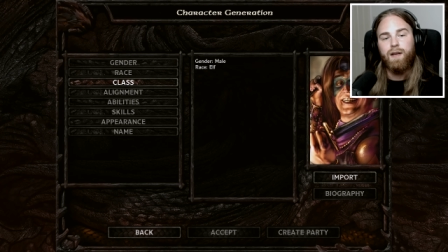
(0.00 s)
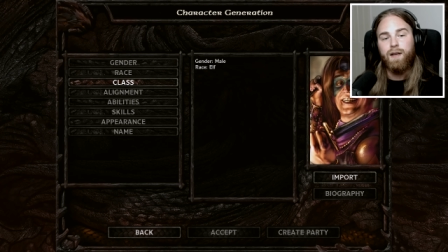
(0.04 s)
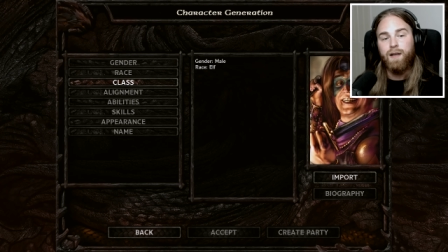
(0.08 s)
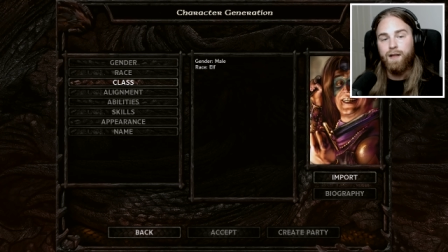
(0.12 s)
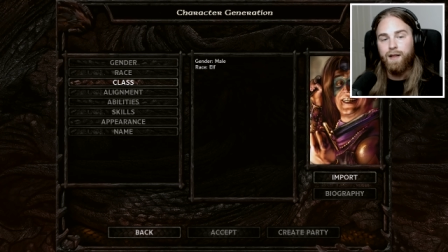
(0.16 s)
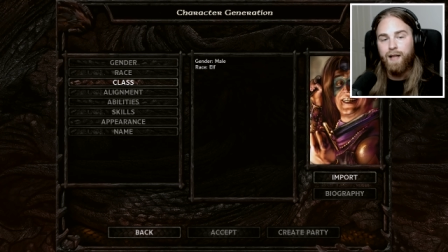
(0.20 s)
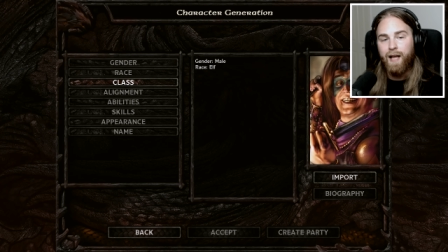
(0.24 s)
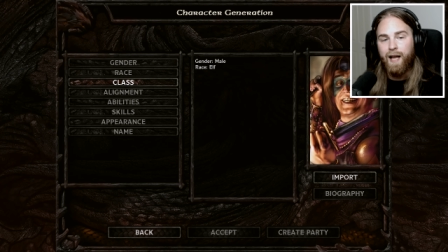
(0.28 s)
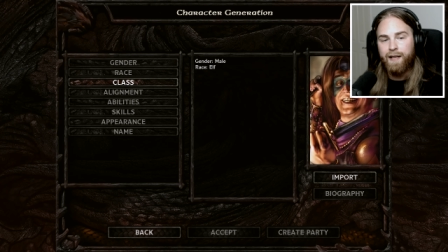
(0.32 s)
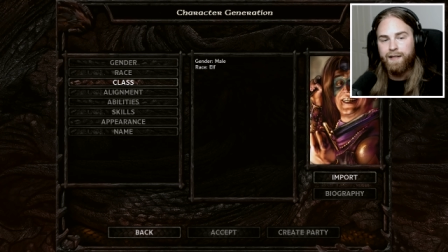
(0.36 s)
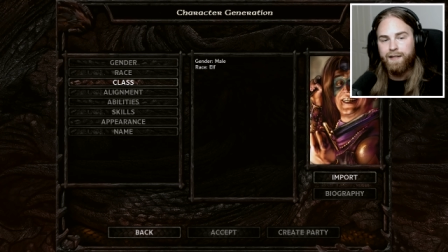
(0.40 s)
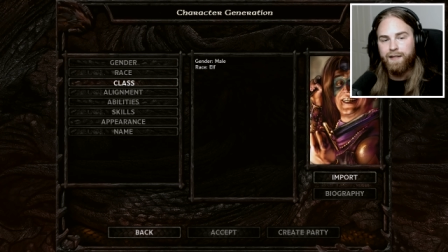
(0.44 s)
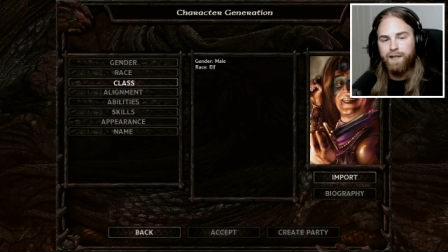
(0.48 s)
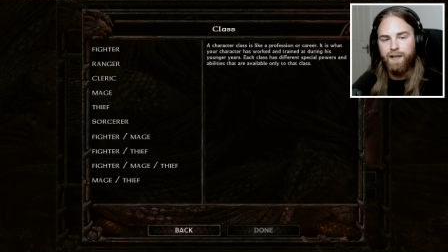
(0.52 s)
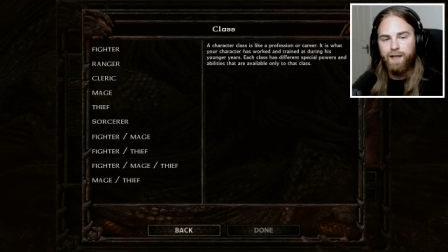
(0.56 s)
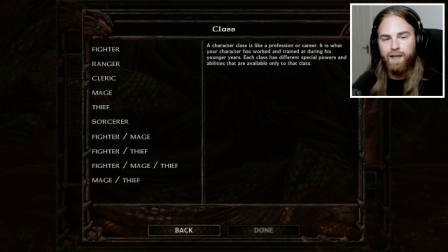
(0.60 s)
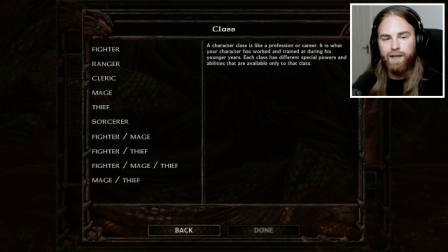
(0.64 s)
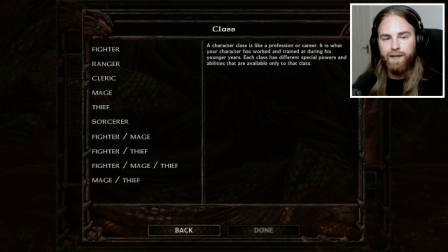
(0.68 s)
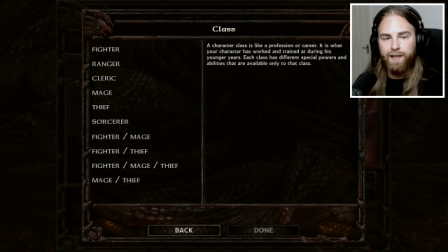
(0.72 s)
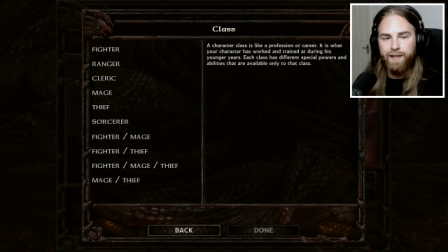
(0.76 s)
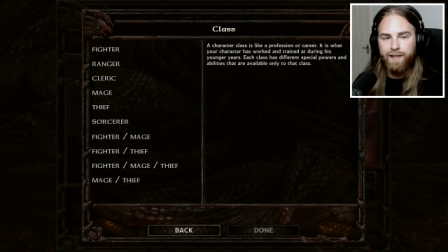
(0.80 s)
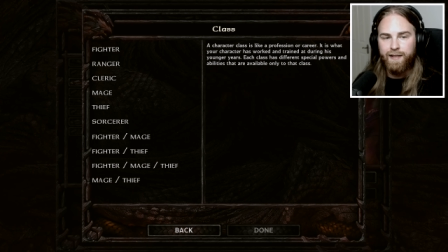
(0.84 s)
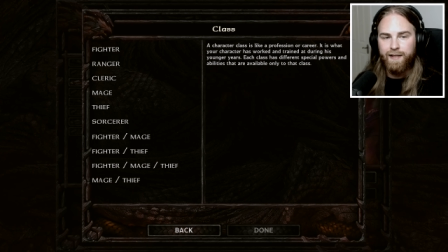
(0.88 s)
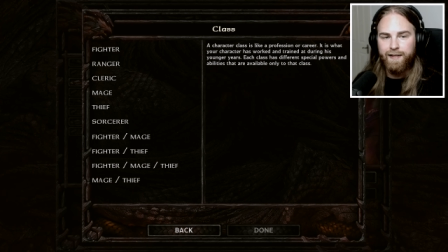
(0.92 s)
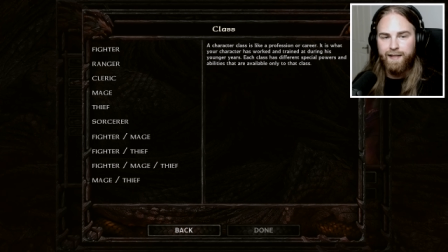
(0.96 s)
Class,
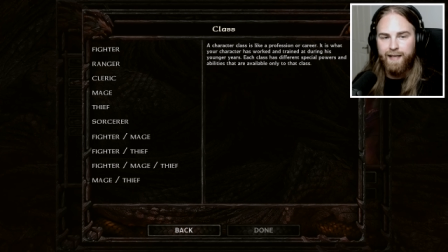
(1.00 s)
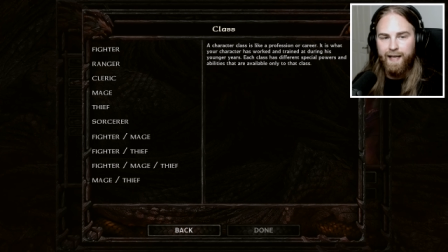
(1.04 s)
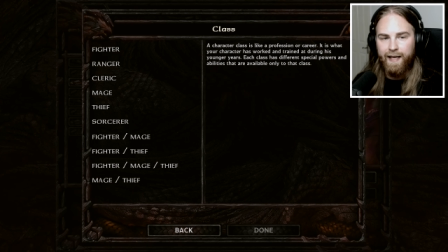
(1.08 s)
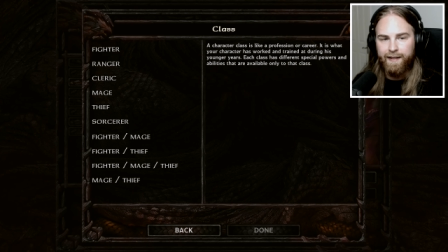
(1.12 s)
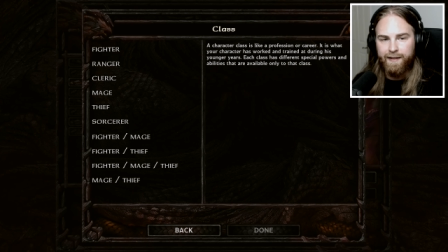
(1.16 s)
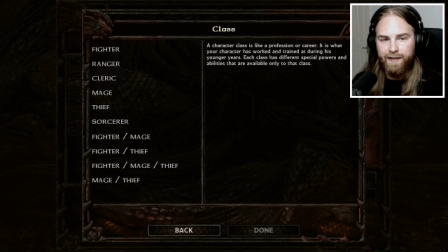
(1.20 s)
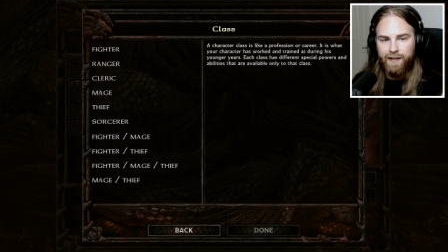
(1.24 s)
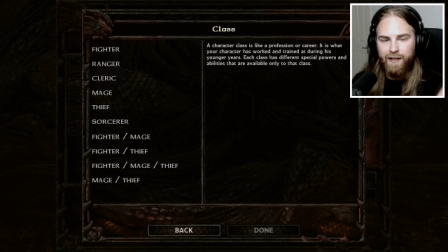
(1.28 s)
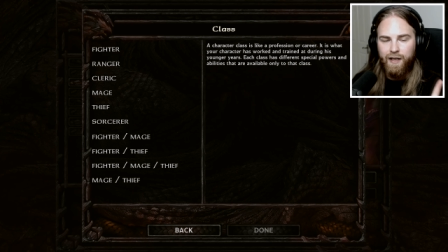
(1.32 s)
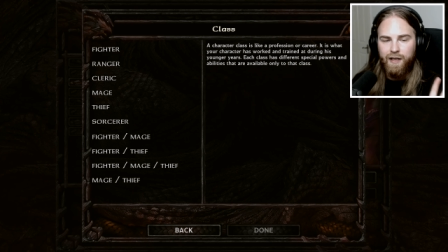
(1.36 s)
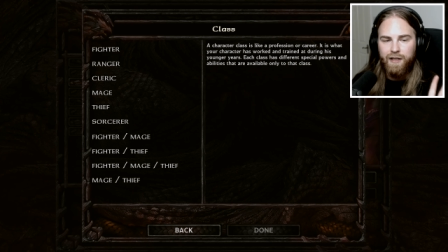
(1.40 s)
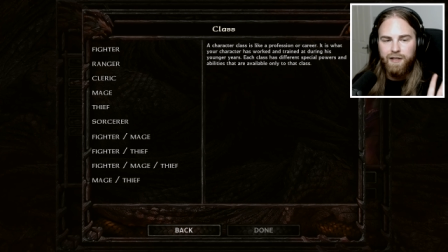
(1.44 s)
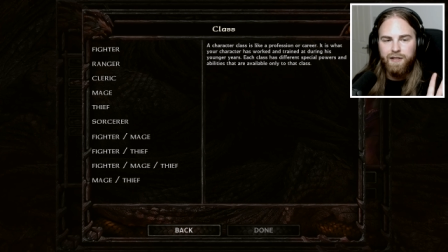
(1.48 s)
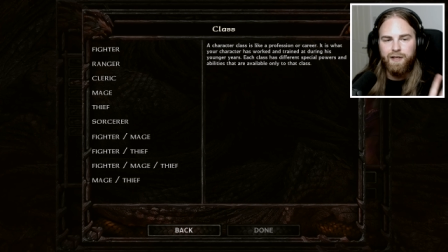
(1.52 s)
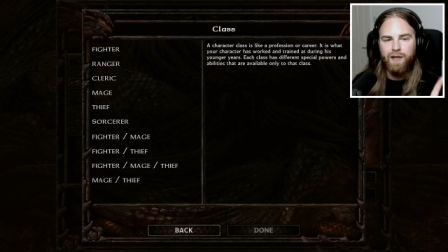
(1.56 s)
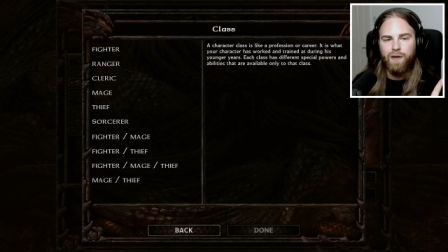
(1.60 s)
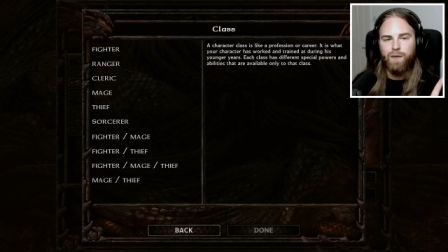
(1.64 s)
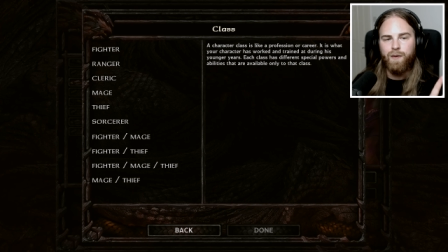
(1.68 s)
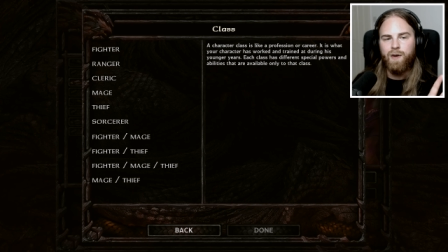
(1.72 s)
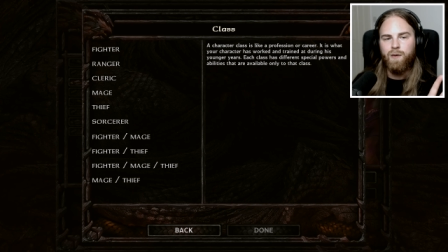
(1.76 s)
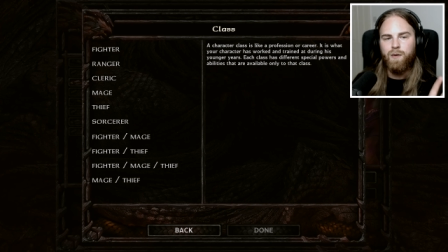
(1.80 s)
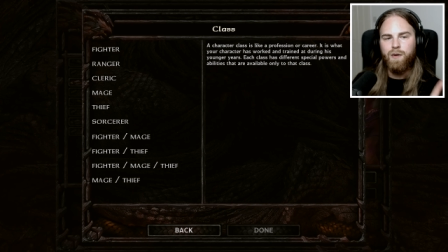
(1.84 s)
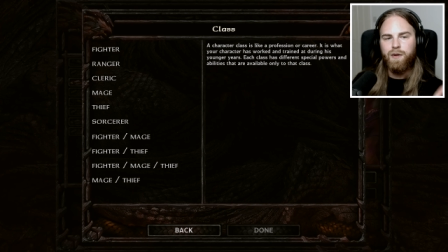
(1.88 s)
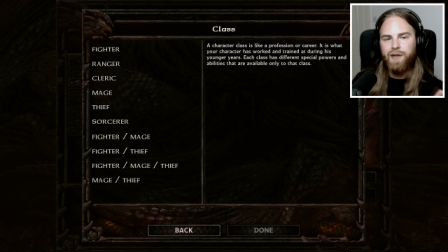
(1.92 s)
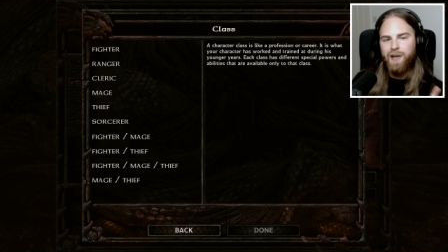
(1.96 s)
this is it. So
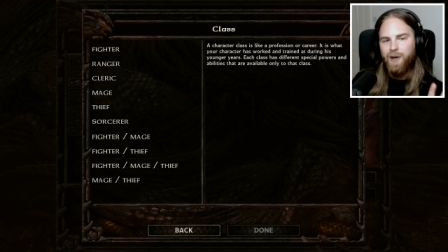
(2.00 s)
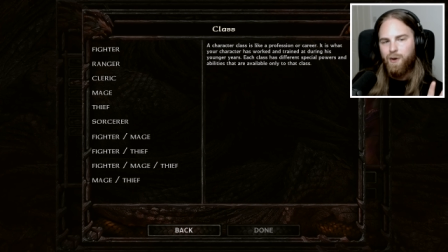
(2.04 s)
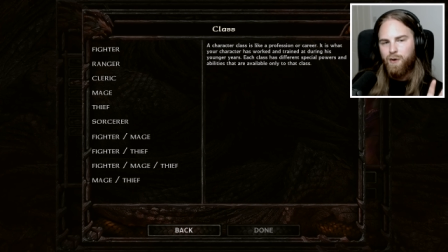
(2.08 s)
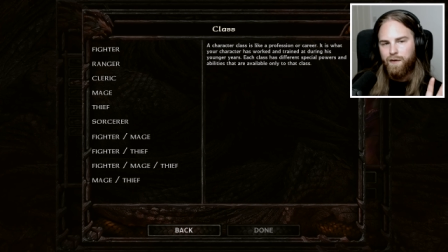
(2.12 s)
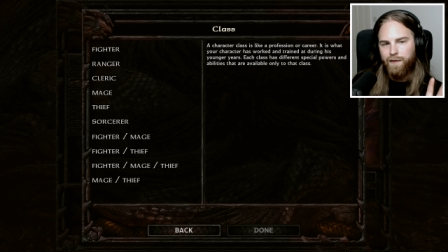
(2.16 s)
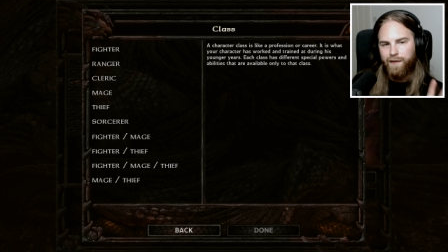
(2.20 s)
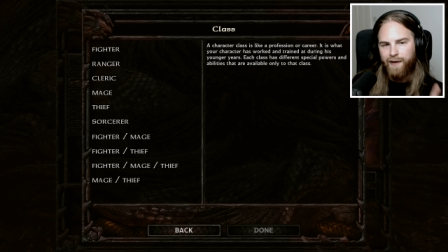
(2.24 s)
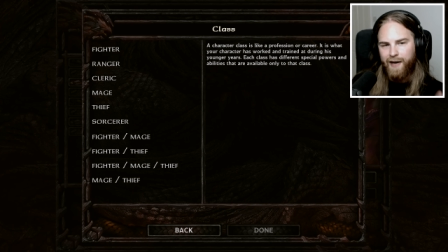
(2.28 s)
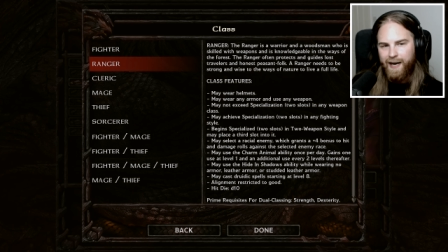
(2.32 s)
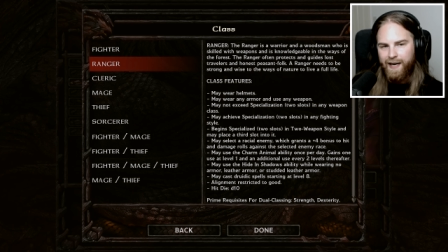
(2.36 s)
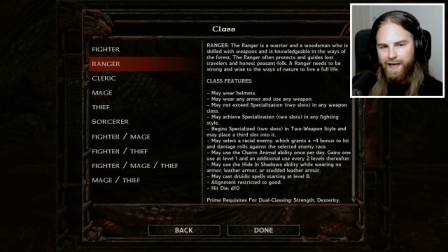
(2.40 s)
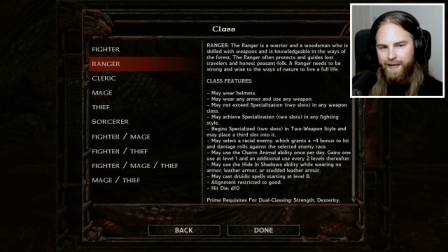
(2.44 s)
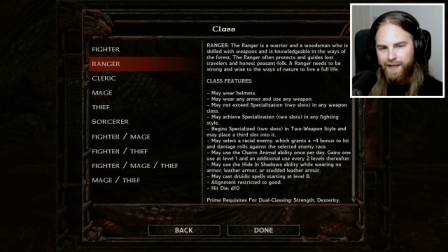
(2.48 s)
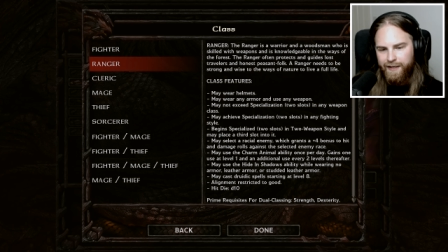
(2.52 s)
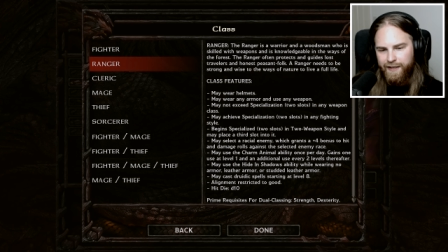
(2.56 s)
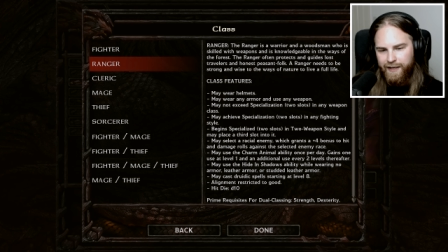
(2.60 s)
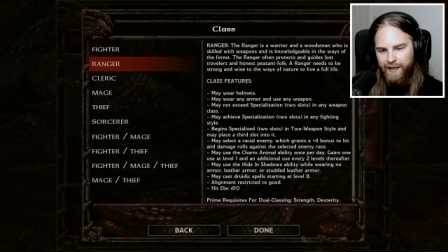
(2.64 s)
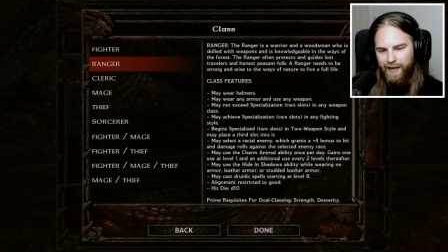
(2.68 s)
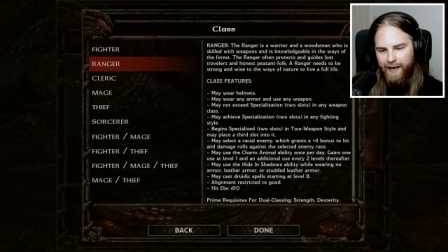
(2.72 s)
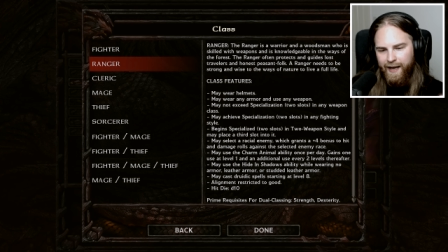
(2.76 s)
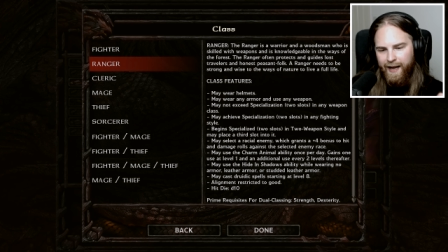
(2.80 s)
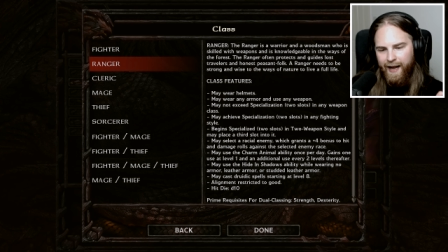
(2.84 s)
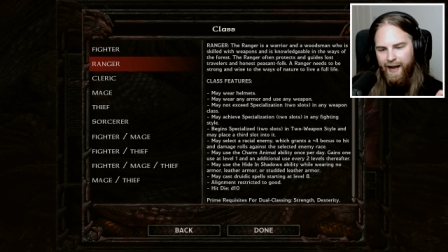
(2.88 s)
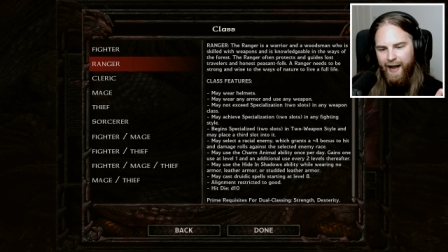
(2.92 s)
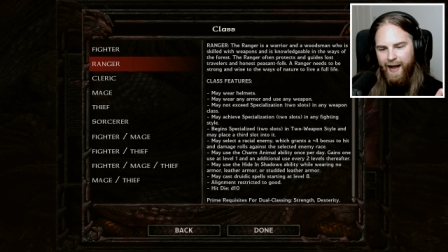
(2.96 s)
we will go with ranger,